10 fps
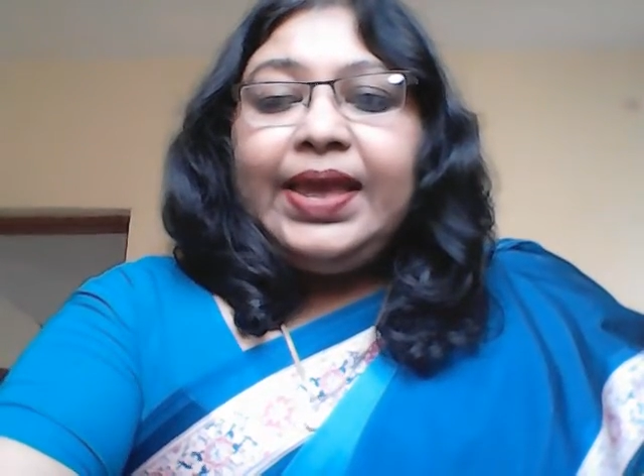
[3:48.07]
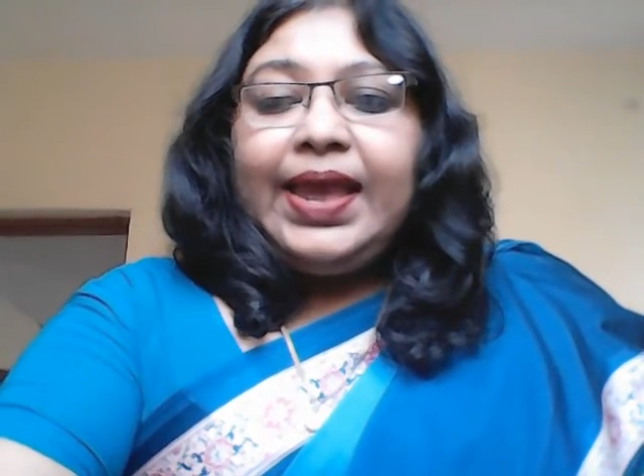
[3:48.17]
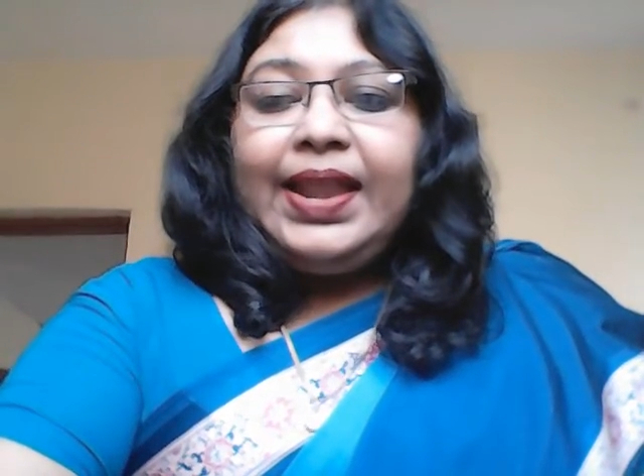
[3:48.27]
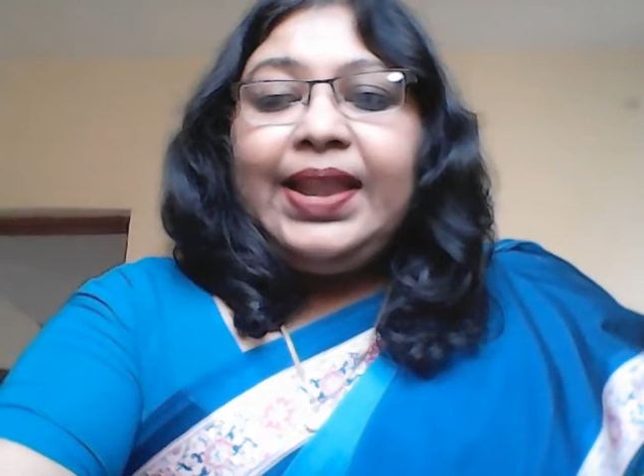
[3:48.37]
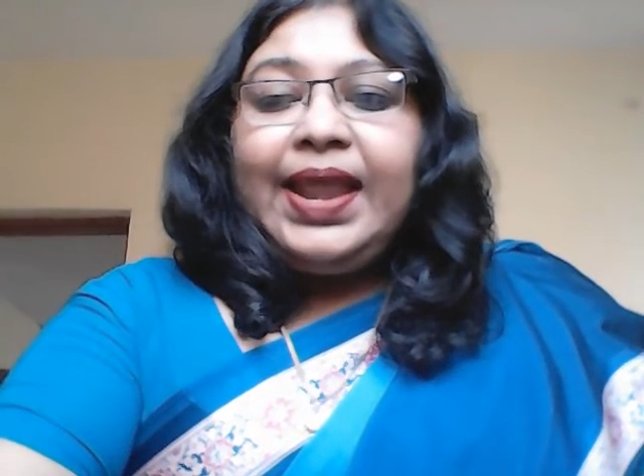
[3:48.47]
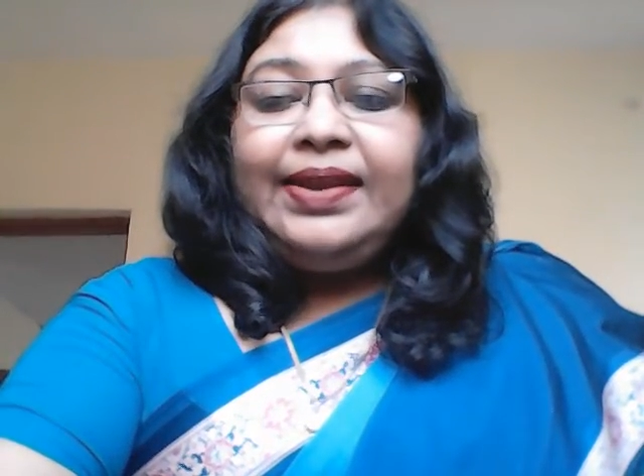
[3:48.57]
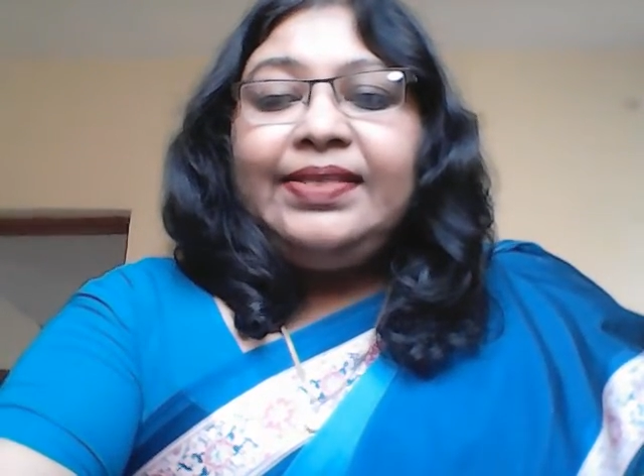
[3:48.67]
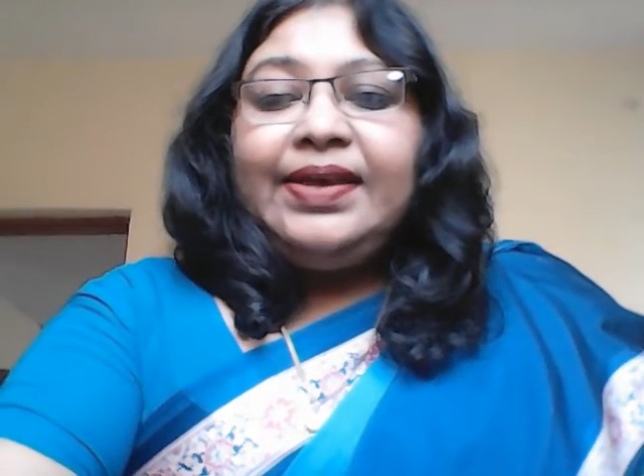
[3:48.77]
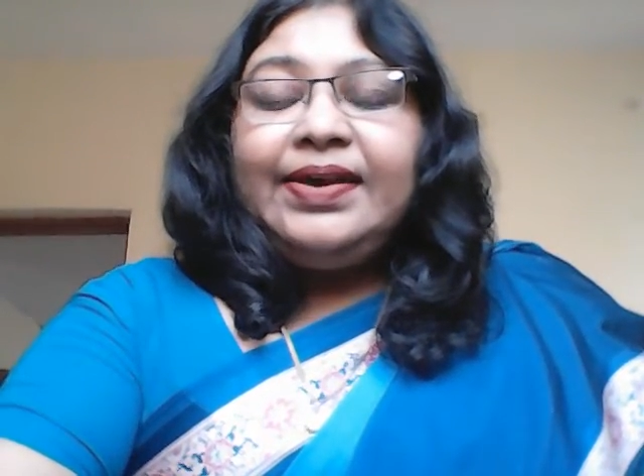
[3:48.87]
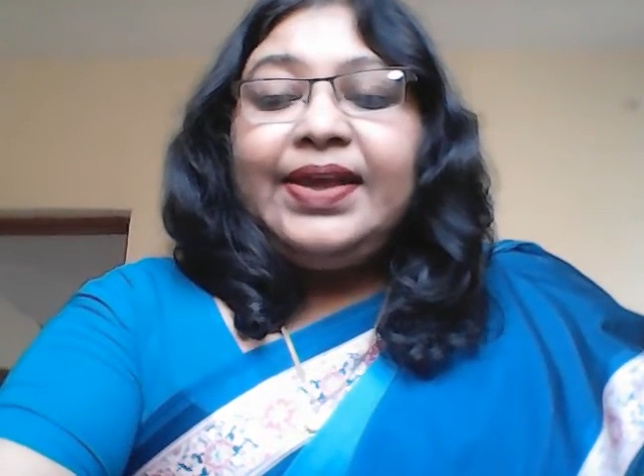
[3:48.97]
and let
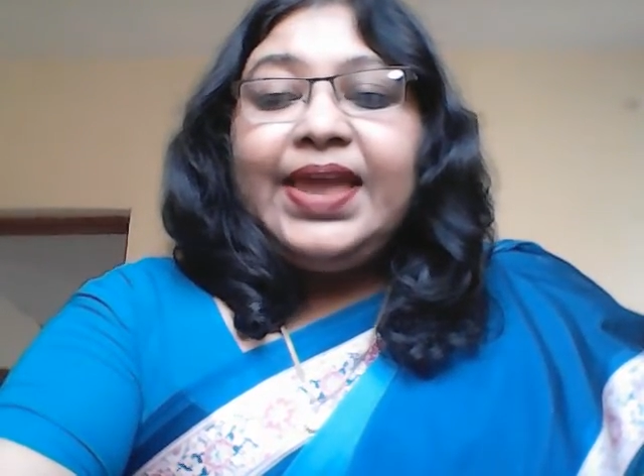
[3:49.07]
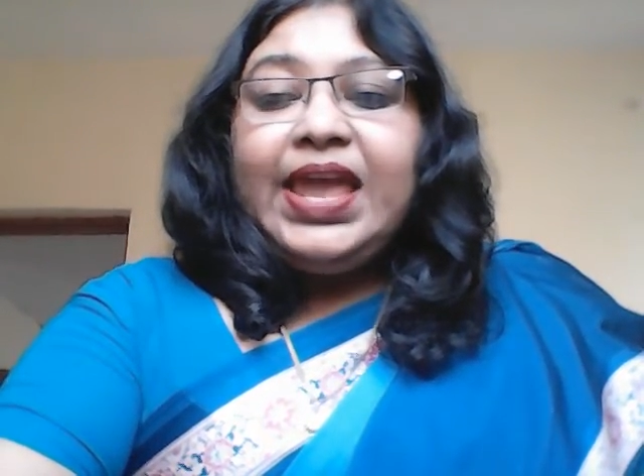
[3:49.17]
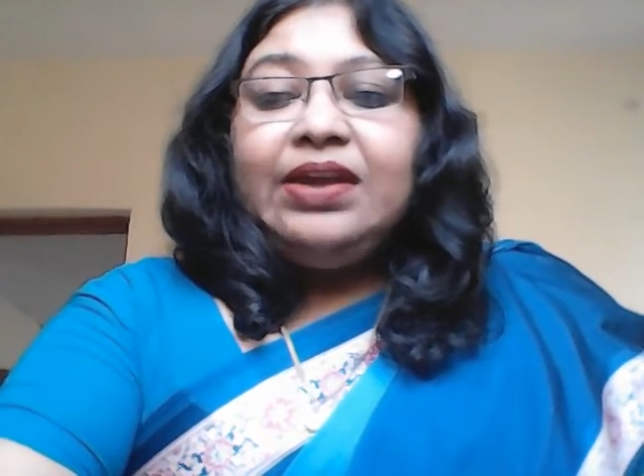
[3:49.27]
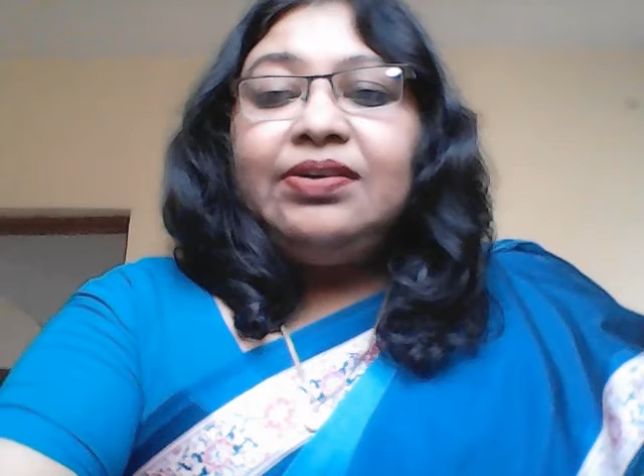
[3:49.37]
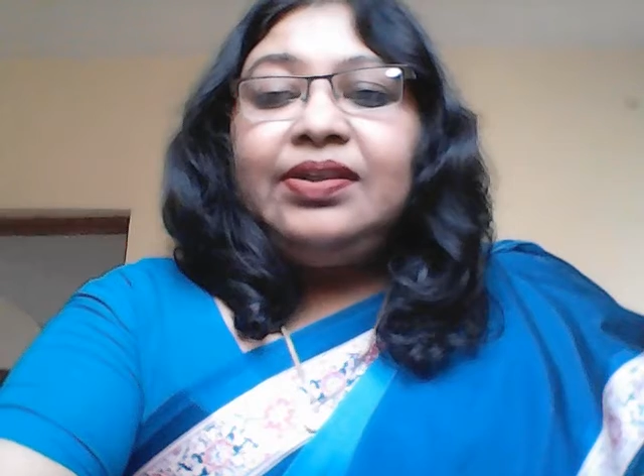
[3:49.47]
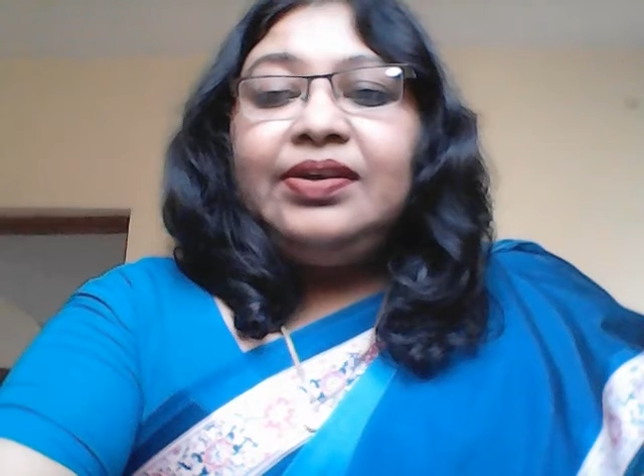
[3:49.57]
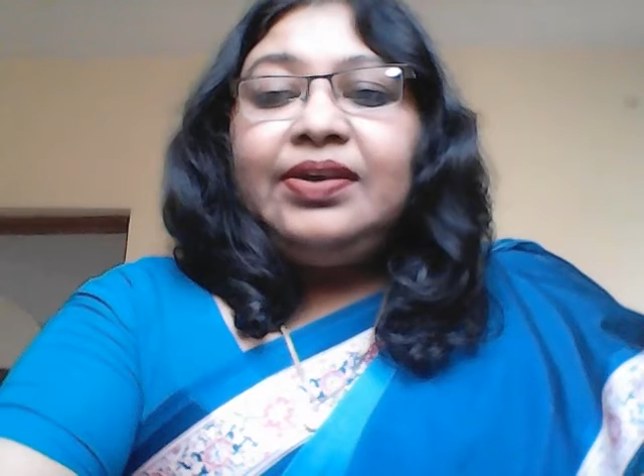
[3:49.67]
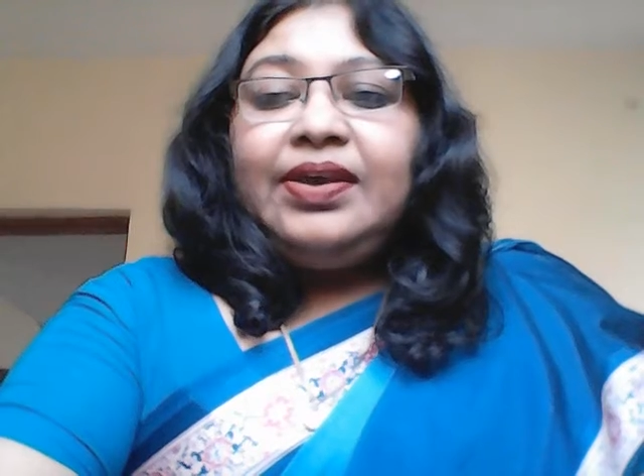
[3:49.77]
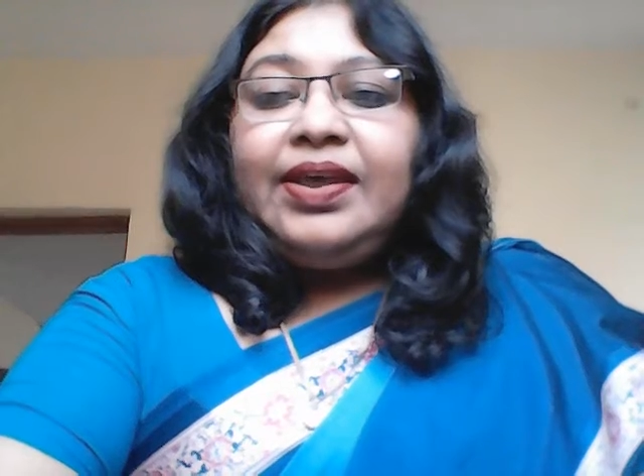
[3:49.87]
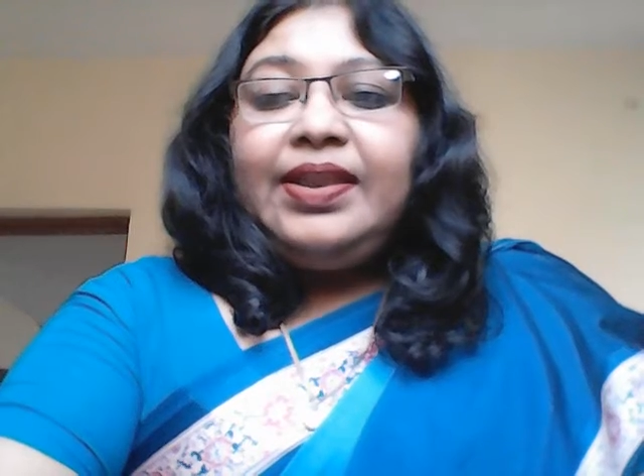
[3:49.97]
the air
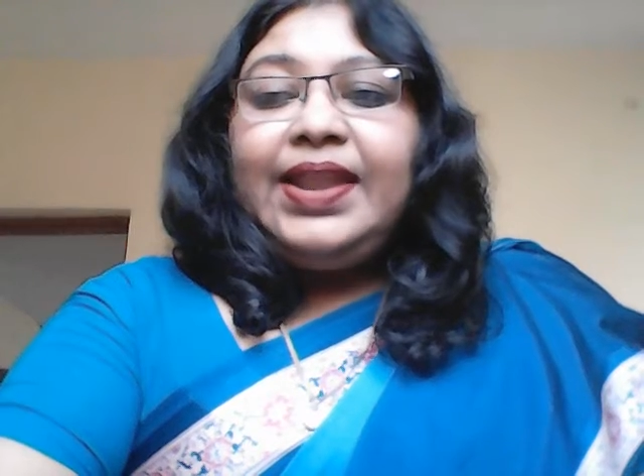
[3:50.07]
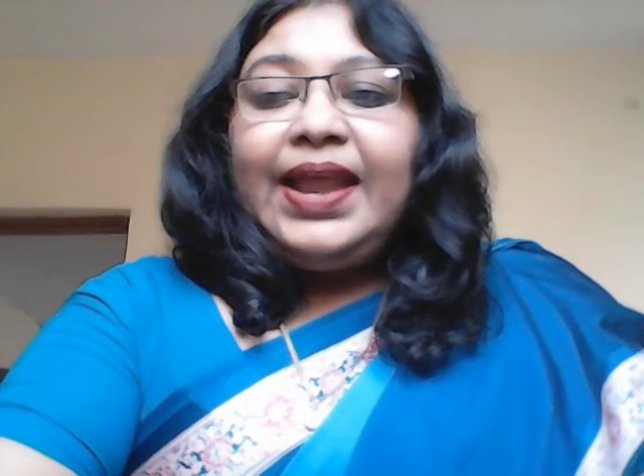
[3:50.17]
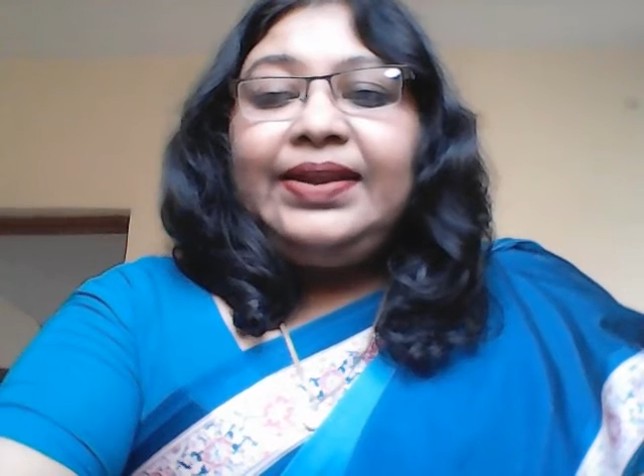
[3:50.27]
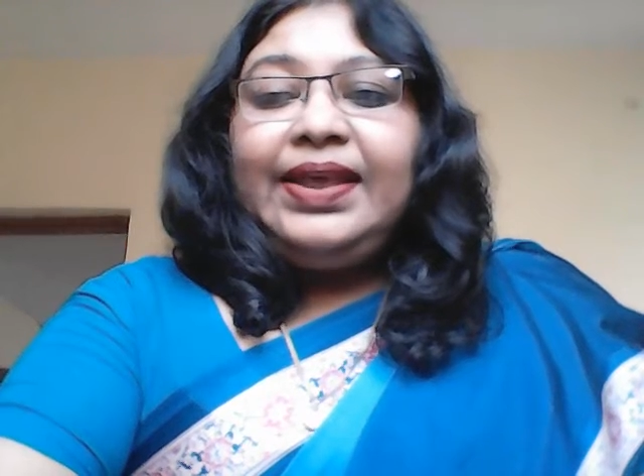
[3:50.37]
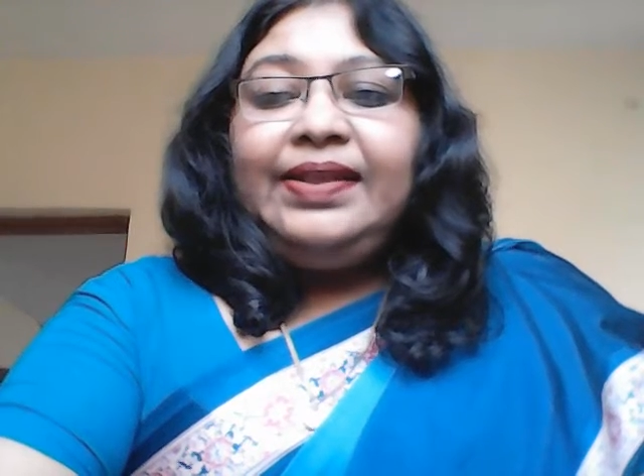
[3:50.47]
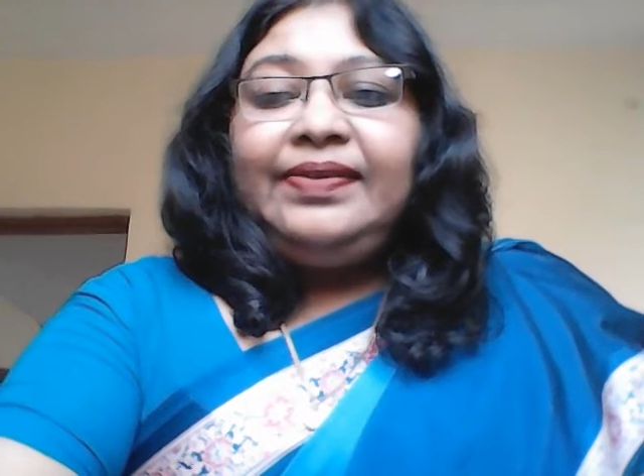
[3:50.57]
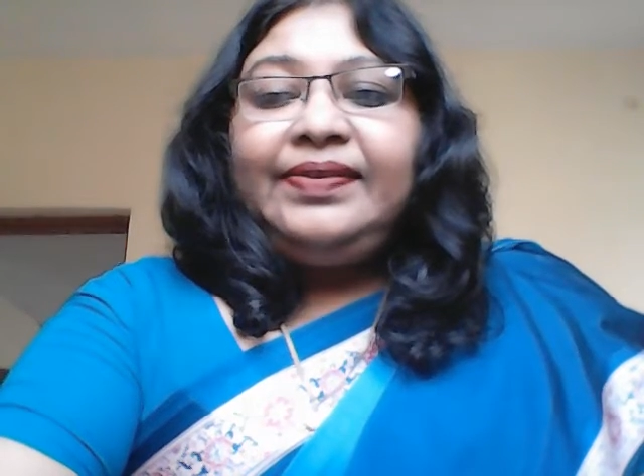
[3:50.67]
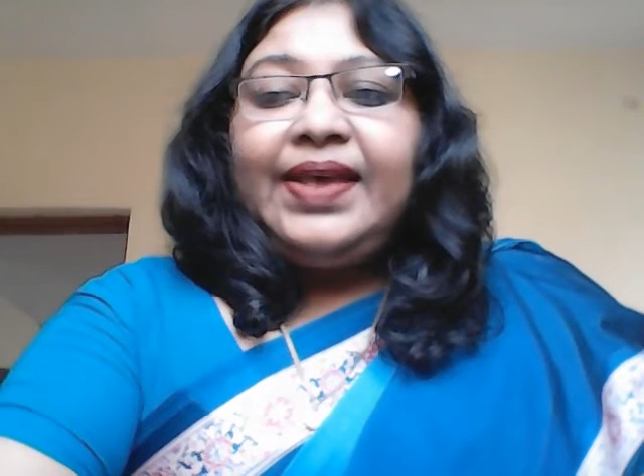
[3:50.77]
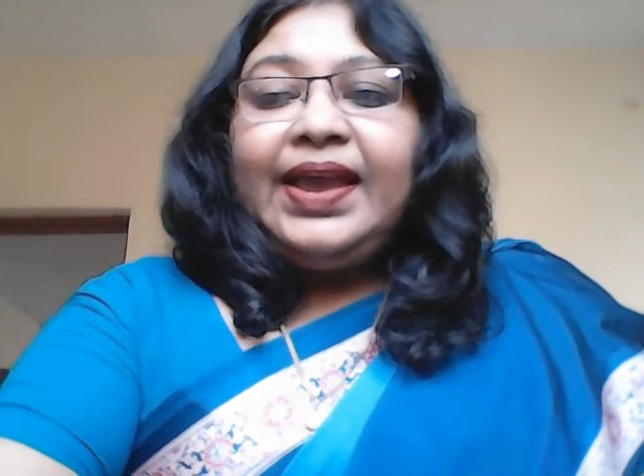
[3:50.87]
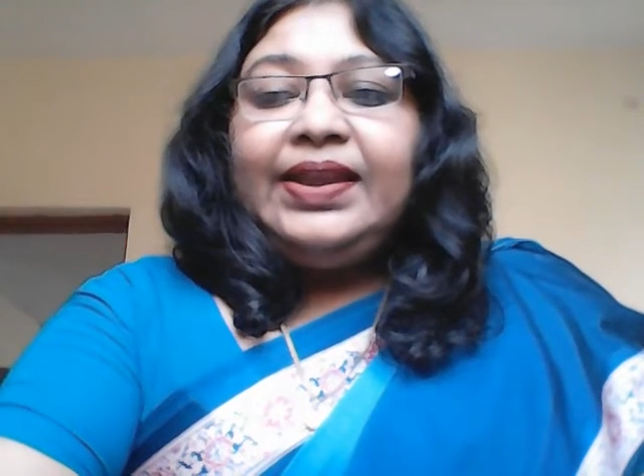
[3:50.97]
let
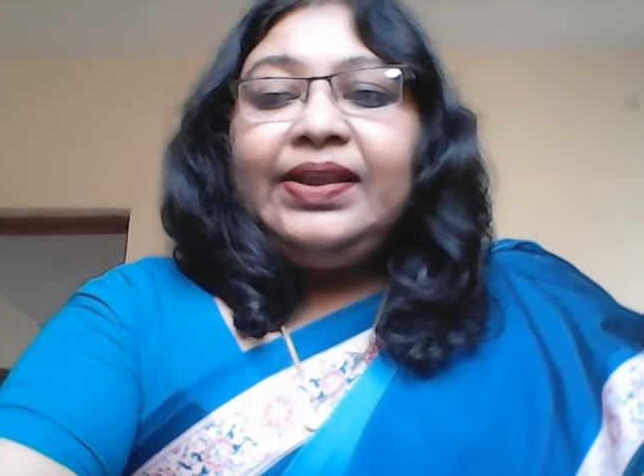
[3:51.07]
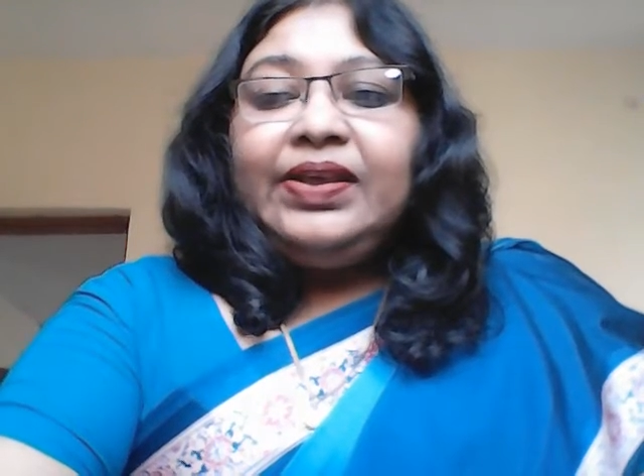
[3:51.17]
inside